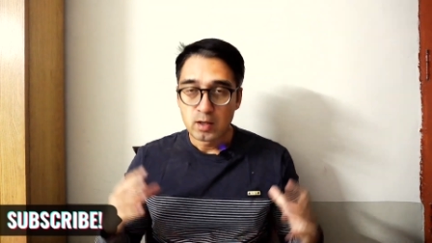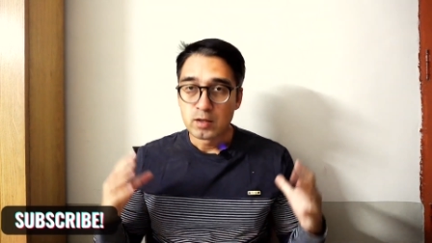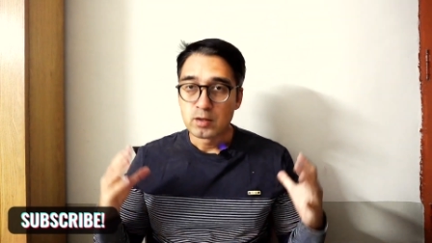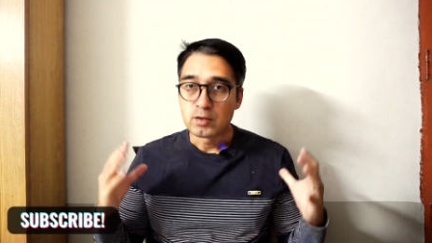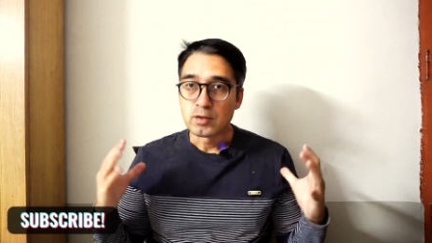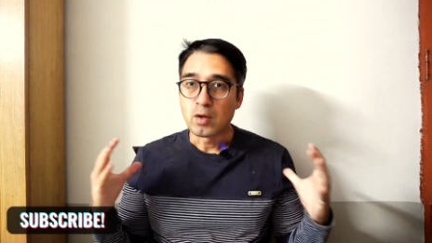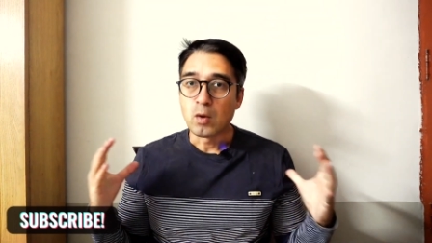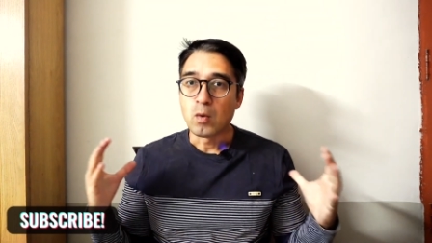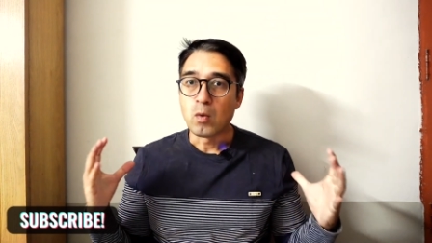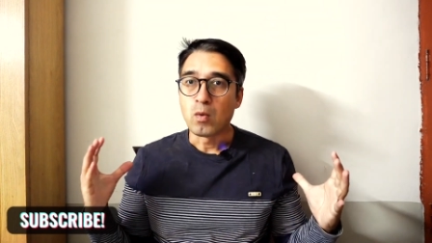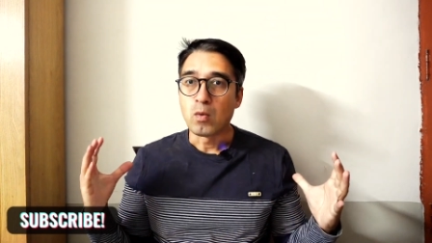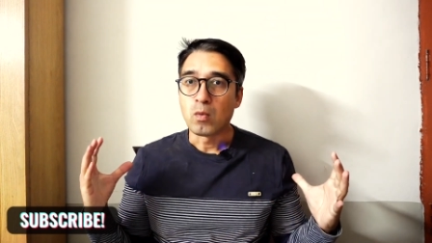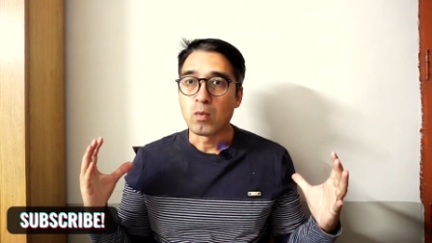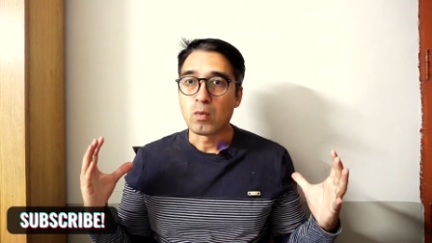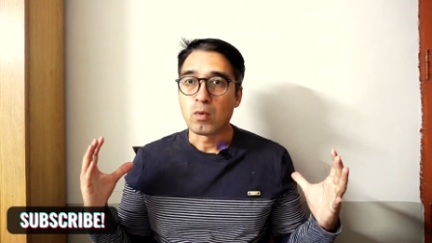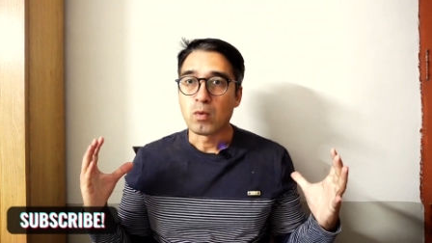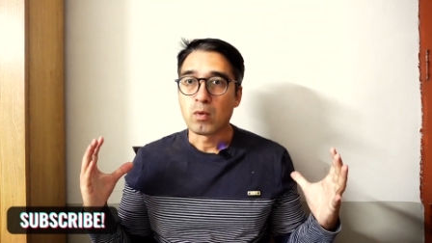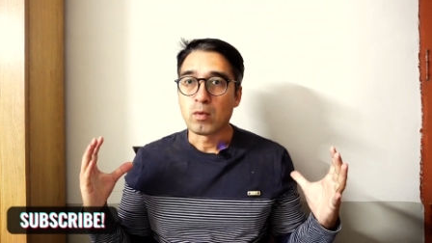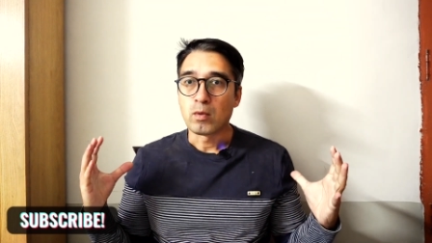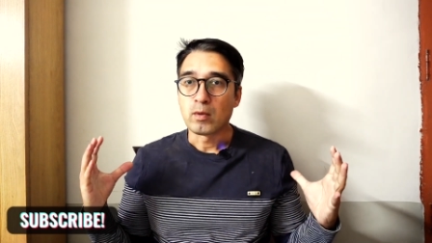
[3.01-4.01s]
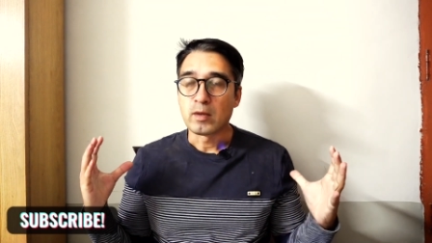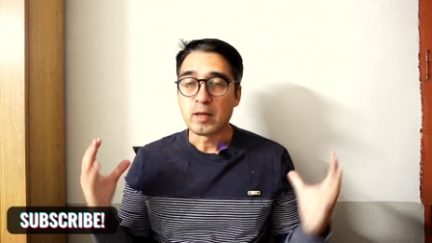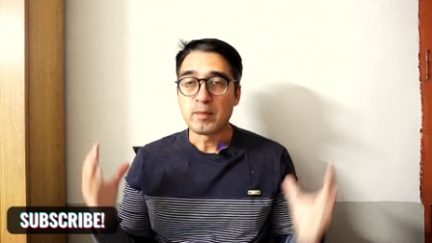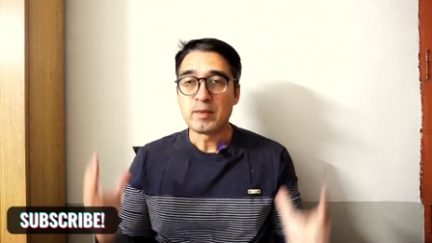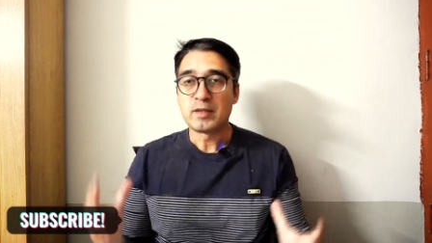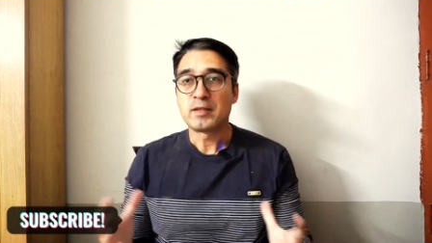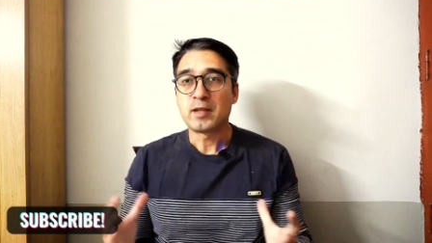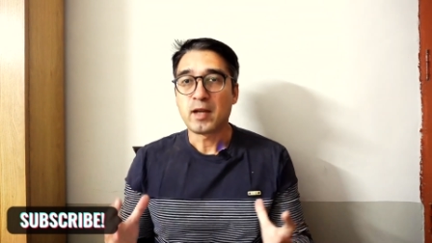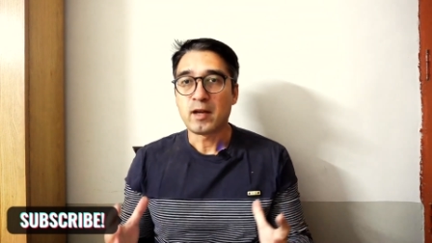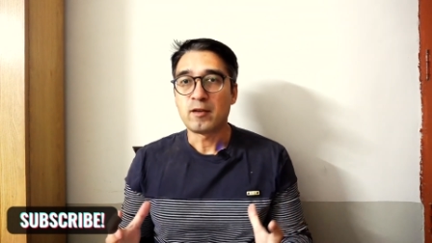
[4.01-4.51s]
So let
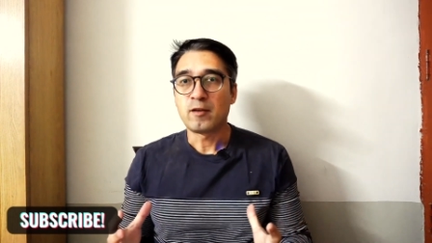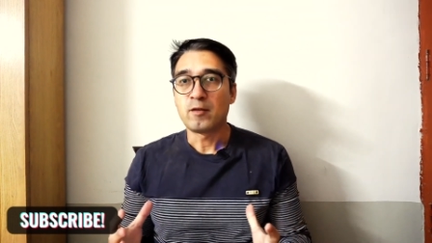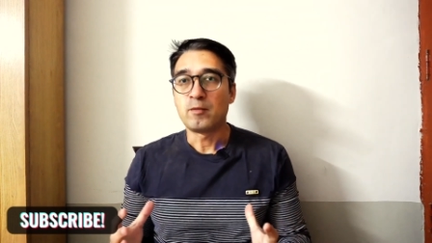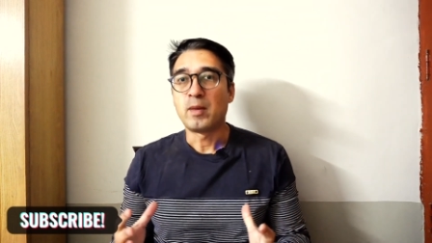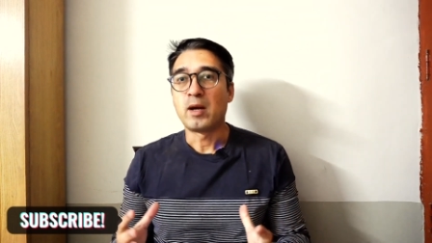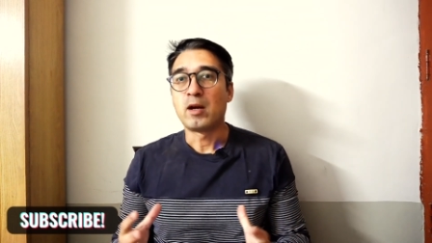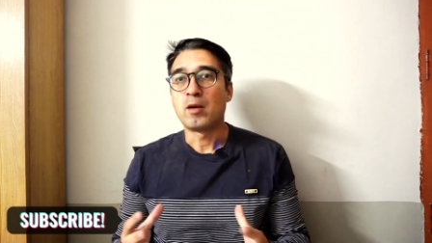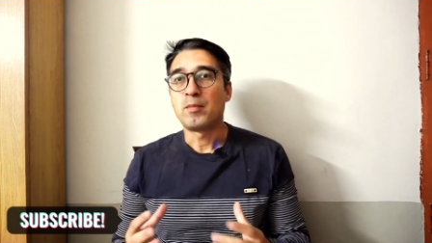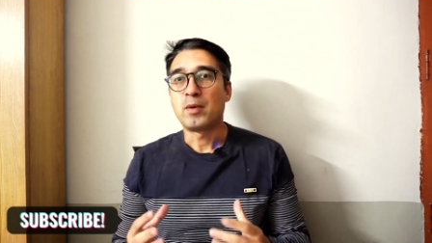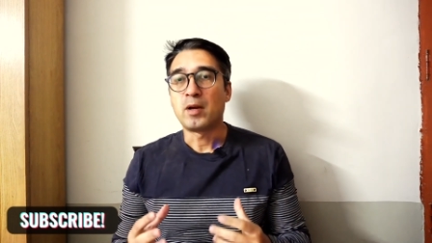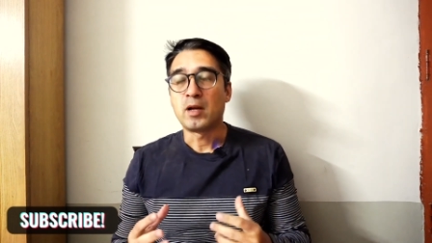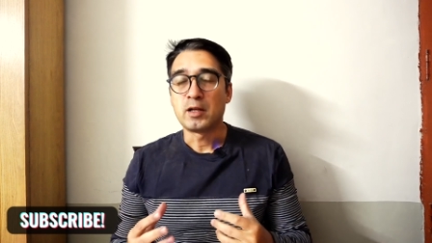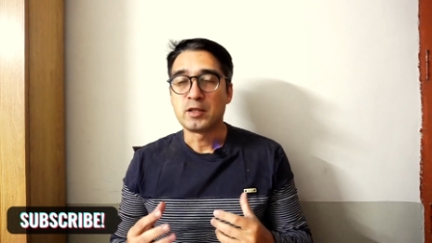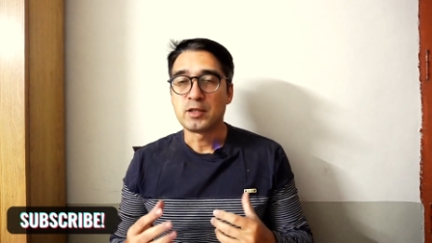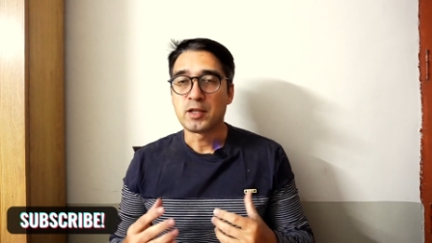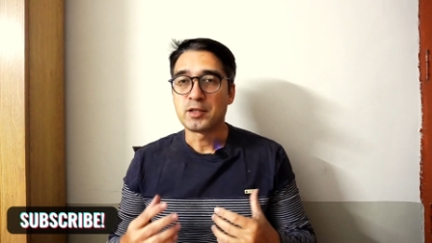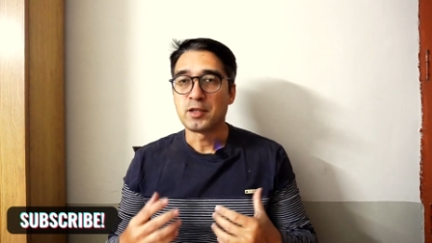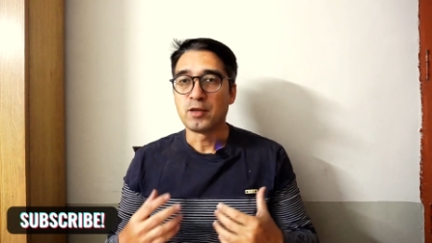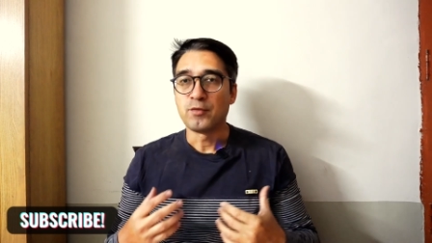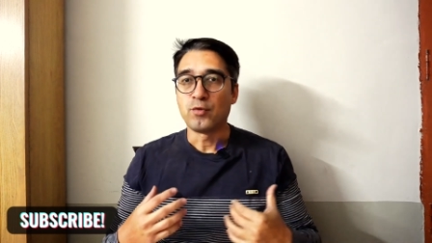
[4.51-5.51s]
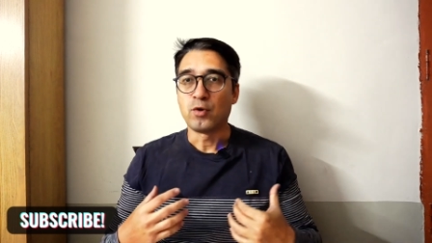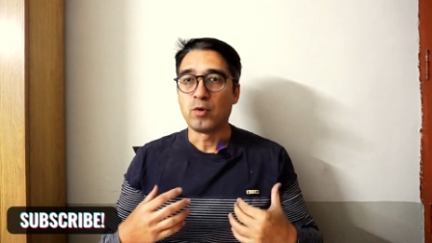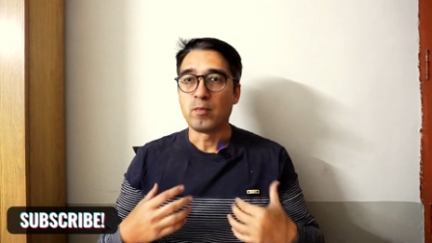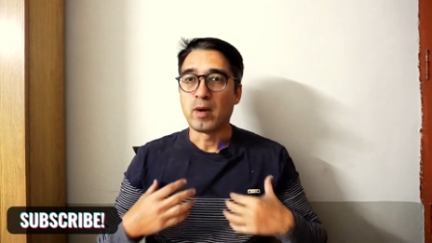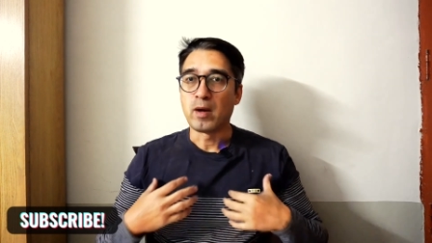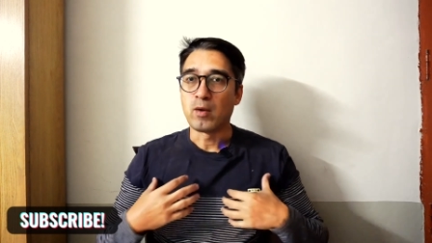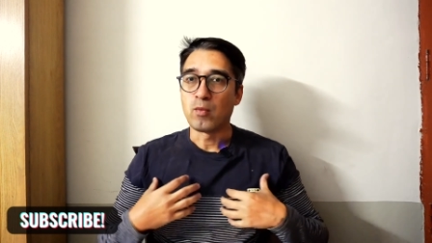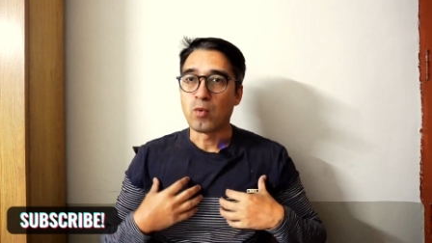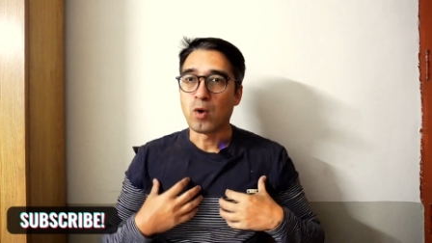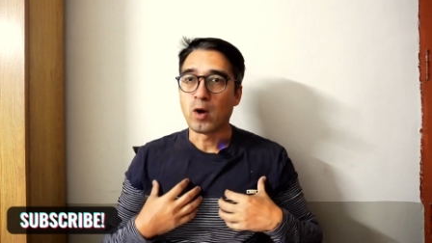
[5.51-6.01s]
me start off by apologizing for
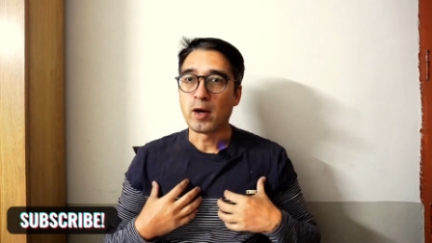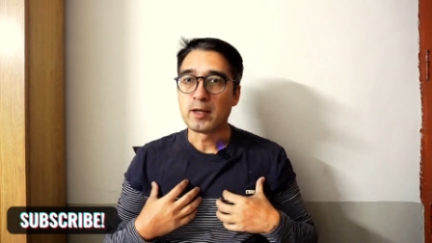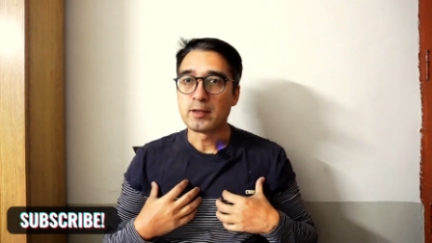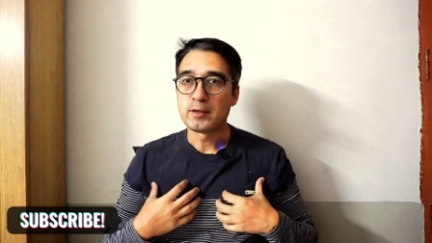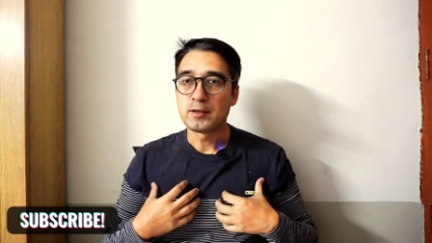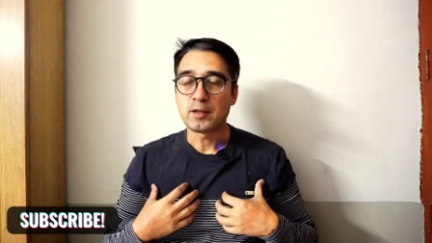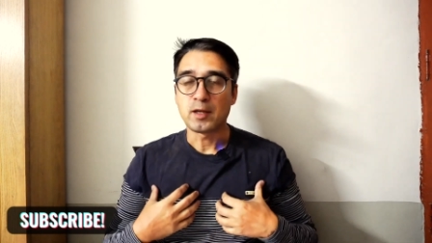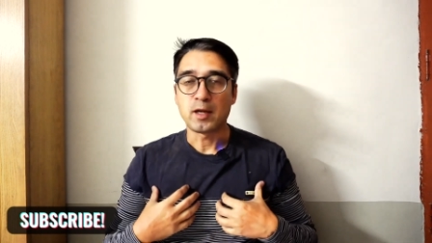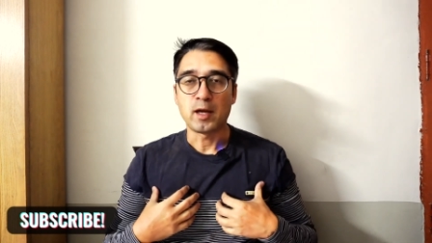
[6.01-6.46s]
my voice.